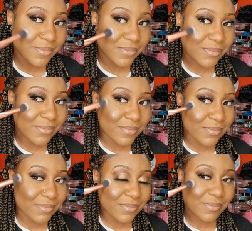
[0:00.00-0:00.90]

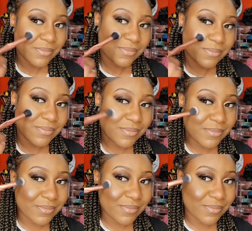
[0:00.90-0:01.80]

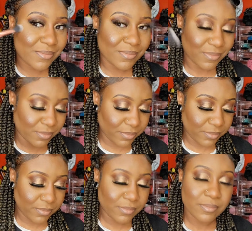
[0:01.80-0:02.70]

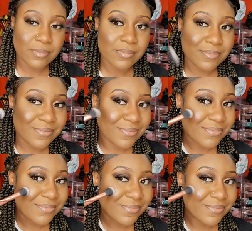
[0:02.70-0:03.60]

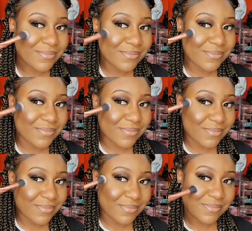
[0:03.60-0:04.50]

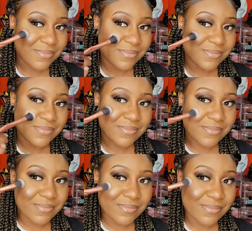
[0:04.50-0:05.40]

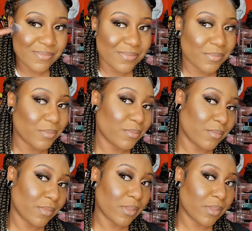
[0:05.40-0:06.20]
Nothing is said.